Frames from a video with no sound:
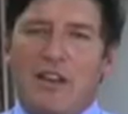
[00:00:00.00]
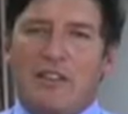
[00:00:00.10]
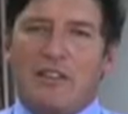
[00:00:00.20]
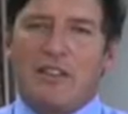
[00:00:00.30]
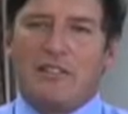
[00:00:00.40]

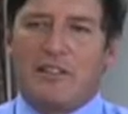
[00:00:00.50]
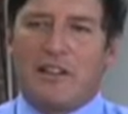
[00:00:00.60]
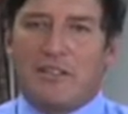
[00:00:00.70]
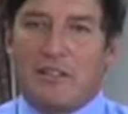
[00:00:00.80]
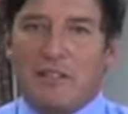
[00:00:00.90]
things
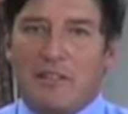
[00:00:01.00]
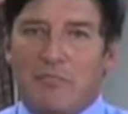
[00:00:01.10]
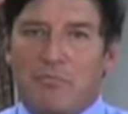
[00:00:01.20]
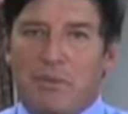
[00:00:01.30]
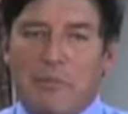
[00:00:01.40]
like the
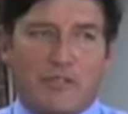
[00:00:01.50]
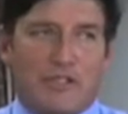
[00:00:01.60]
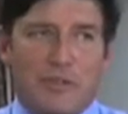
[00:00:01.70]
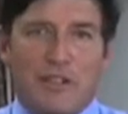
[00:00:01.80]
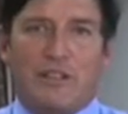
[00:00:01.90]

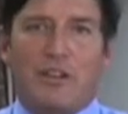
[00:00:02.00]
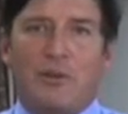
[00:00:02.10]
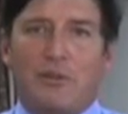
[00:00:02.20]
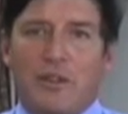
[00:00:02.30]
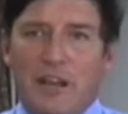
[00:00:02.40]
Pembrokeshire Marine
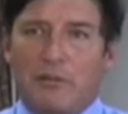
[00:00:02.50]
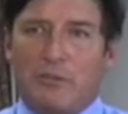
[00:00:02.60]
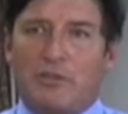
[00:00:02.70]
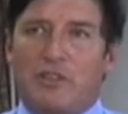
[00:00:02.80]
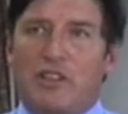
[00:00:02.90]
Code, the
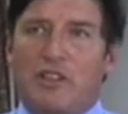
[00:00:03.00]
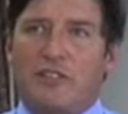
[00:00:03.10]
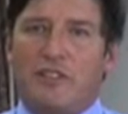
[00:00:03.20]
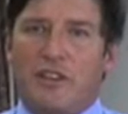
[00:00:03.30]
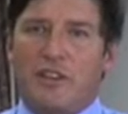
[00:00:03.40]
Outdoor
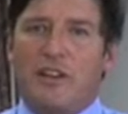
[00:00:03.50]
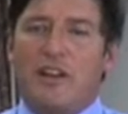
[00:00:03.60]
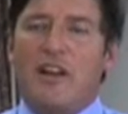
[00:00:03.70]
Charter,